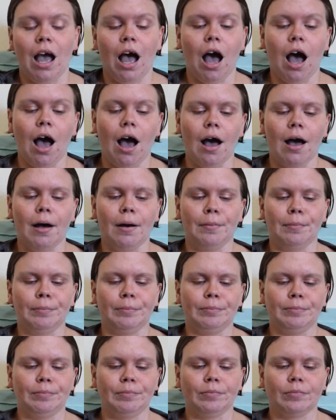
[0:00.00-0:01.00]

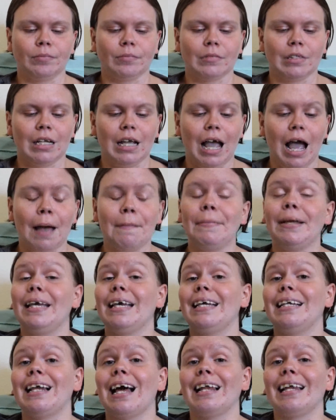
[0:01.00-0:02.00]
I
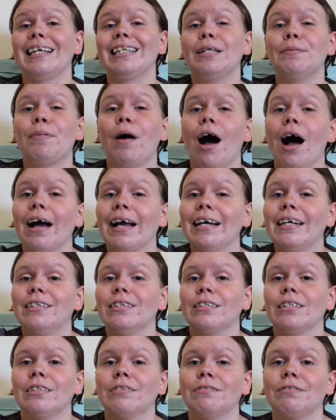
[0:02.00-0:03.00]
mean, I like the pockets
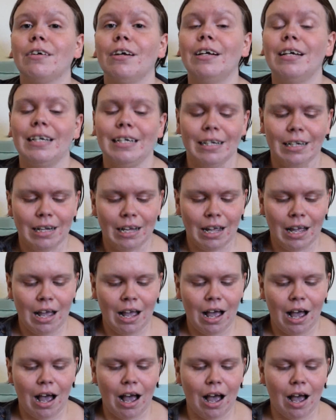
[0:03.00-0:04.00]
on the front.
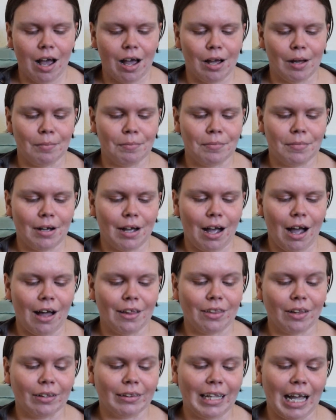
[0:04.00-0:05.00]
I
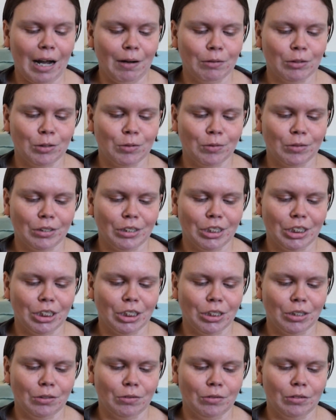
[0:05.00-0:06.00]
thought that was really
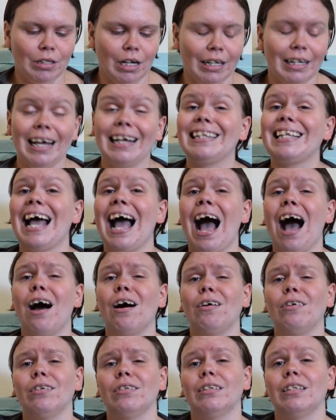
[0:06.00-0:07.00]
cute. I liked
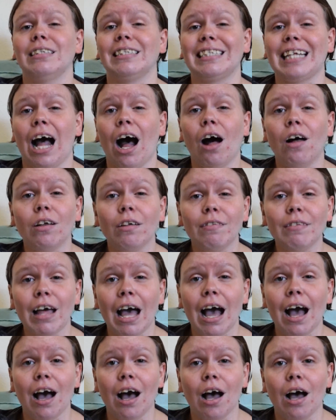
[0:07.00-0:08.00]
how the style of
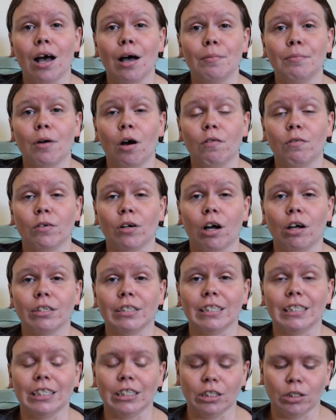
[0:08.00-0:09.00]
that overalls
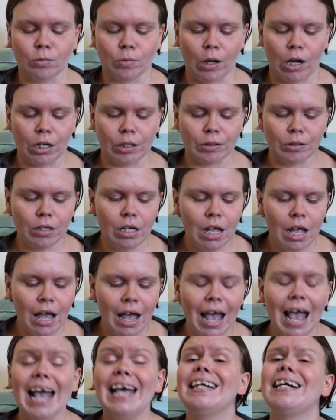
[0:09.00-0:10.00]
is as well.
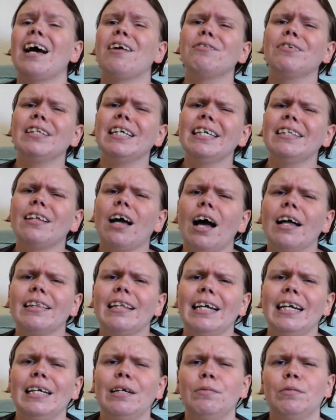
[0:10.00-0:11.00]
And I really thought
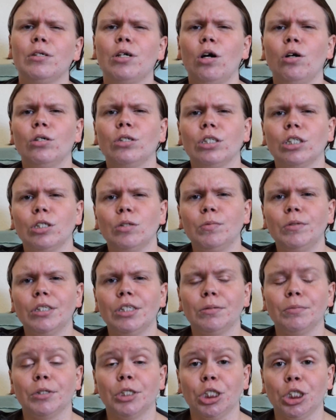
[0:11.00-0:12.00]
that it would go good with
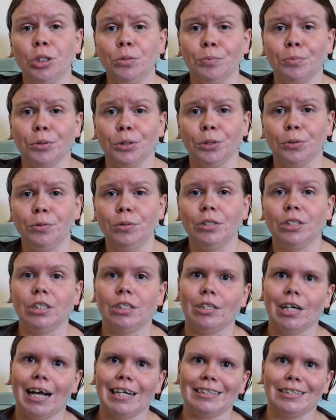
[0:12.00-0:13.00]
some cute boots. You
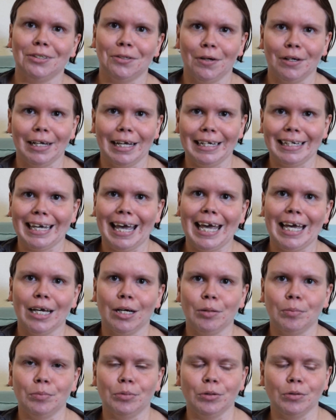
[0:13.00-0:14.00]
guys know, like
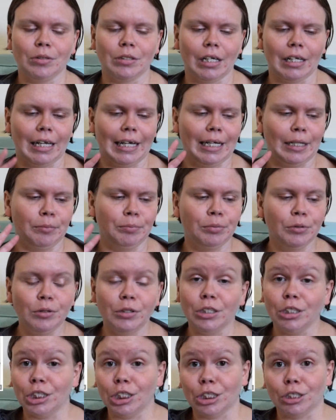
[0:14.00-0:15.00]
ankle boots. I like
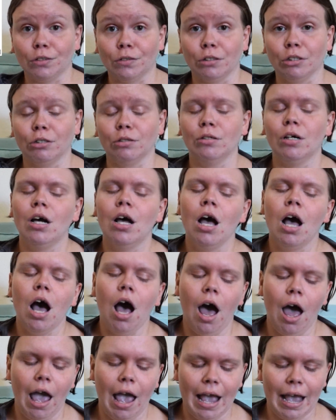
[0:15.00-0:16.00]
boots in general.
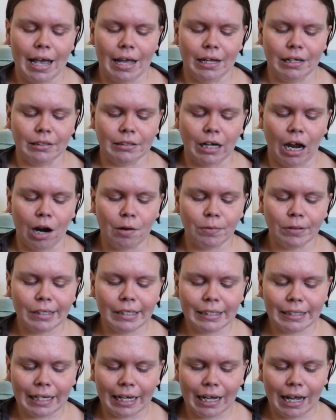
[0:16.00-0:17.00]
And I
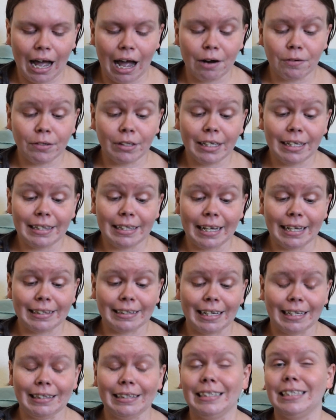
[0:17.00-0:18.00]
really think
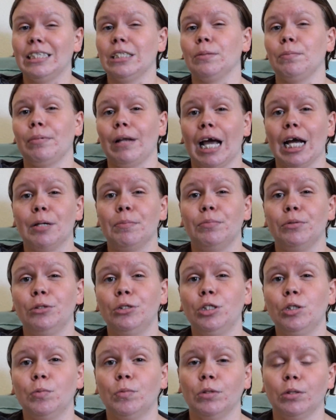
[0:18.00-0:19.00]
that these black
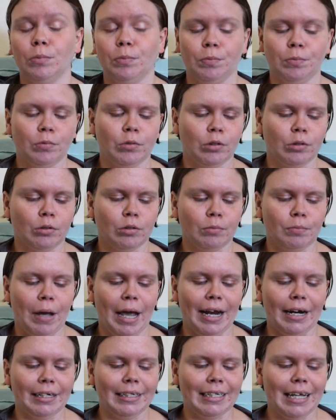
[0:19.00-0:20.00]
boots would
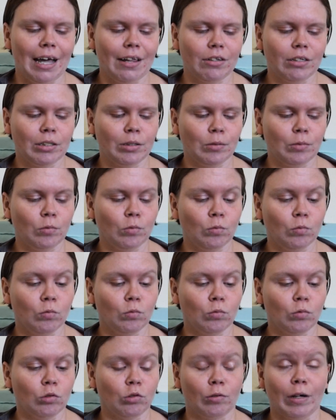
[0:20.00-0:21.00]
pair together
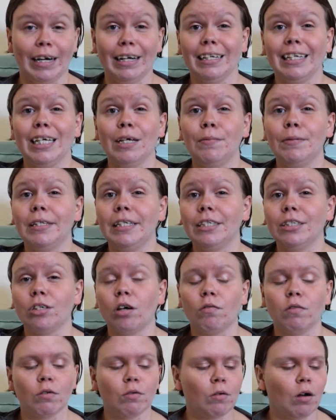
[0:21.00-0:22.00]
greatly with these
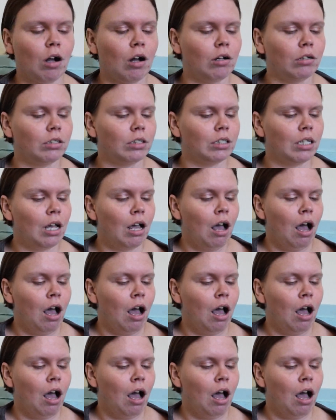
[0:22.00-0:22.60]
overalls.